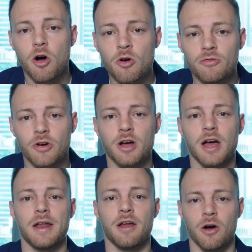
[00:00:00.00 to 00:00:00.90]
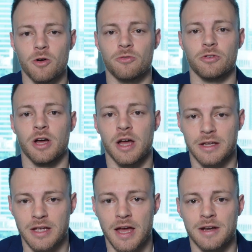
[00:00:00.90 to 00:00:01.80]
over and over
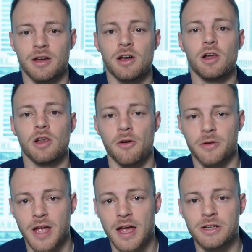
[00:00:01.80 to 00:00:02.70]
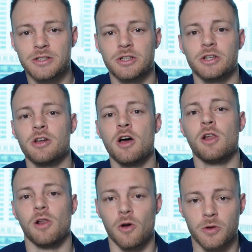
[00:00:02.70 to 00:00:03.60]
again,
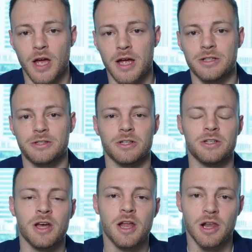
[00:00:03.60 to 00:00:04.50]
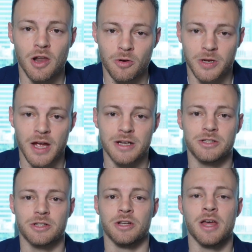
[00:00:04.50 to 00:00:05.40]
location, location,
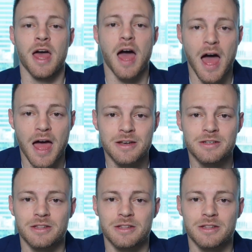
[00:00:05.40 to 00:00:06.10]
location, and